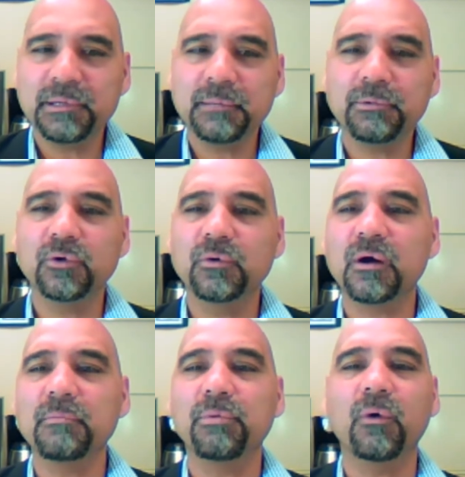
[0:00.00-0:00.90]
Uh,
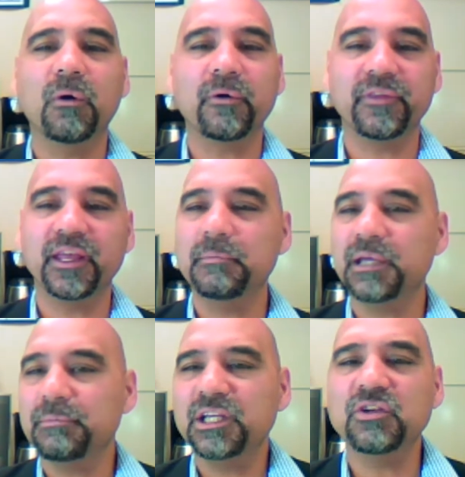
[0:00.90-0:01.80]
sometimes there'll be people
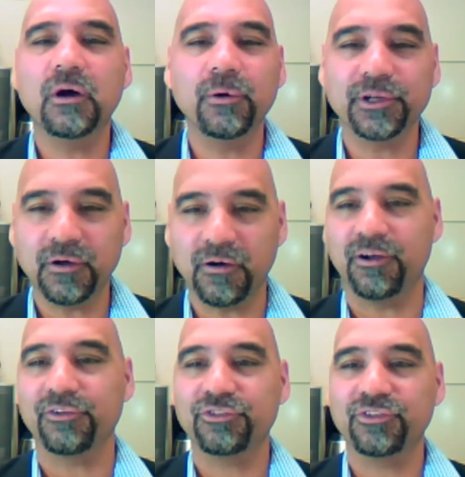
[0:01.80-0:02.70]
who are bored. They
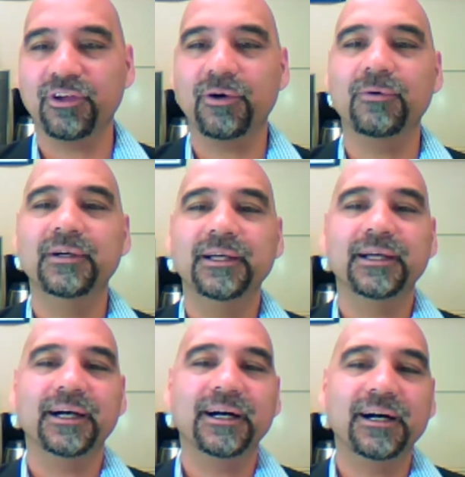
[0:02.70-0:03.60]
may be
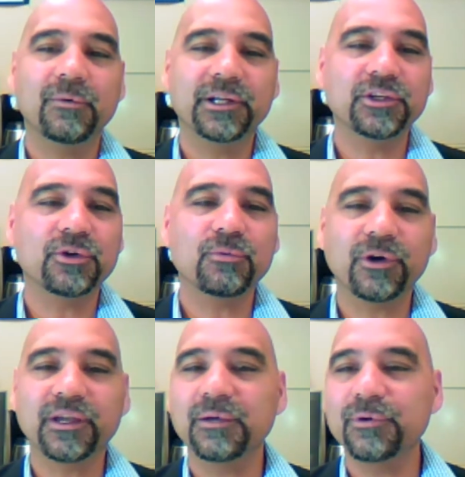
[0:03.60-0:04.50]
know-it-alls. So
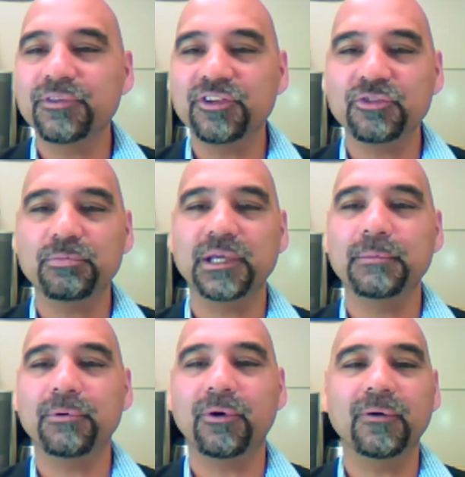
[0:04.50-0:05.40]
uh, when you're
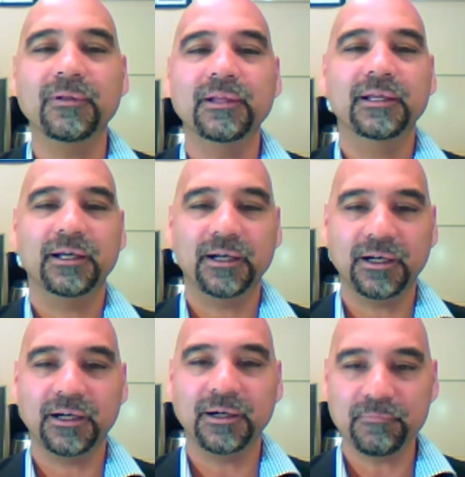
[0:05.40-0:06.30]
working with these
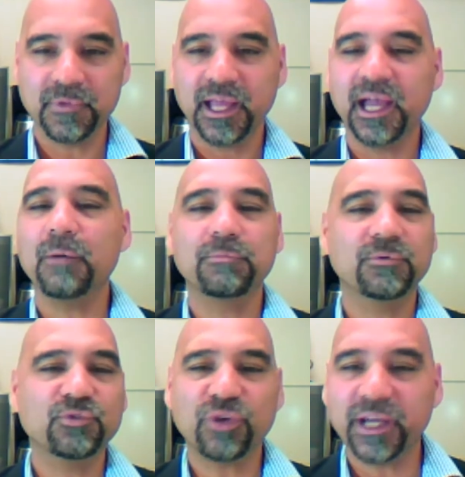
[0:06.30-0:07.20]
people,
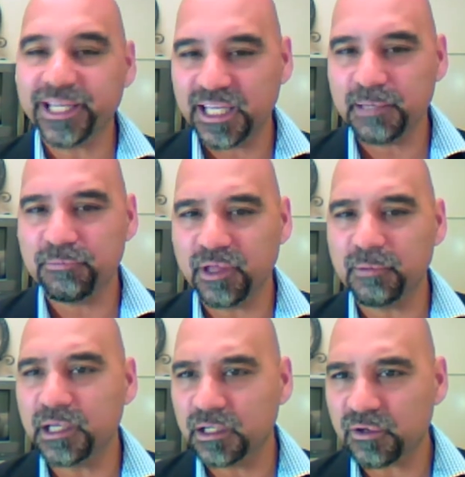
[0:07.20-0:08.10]
um,
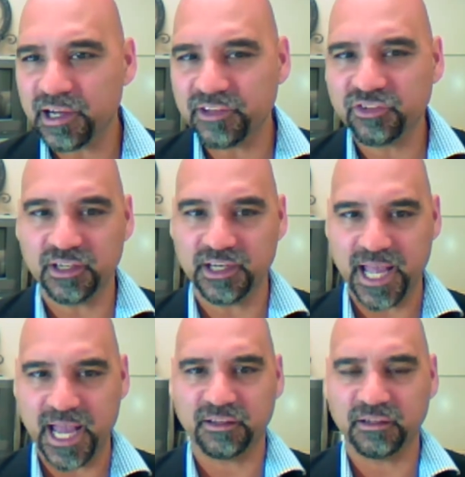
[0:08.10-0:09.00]
help try to keep
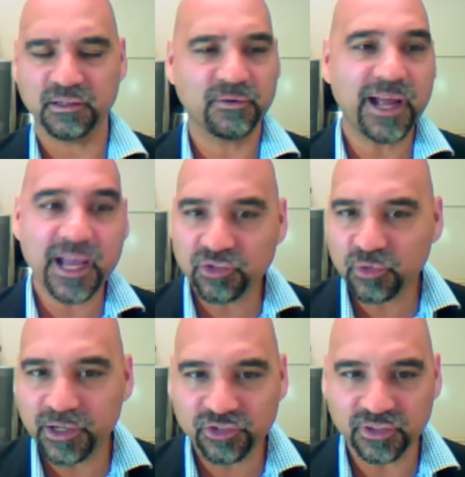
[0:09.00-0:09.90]
them interested
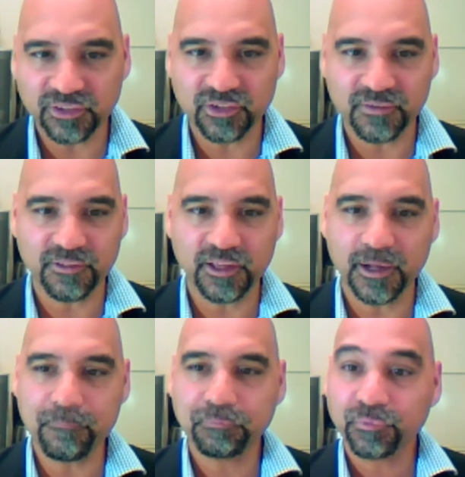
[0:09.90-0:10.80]
and active. You know,
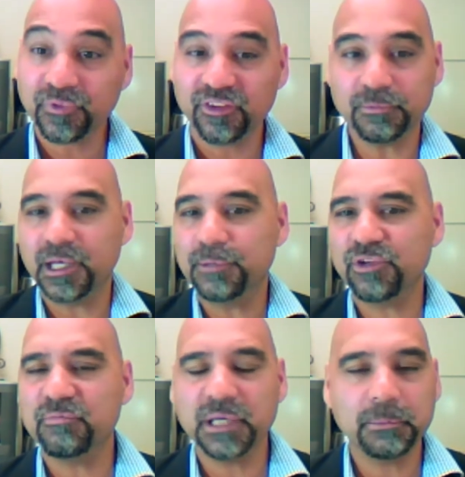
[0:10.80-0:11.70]
ask questions of
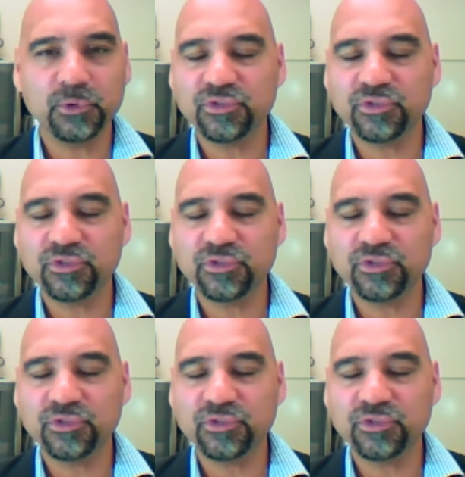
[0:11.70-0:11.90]
them.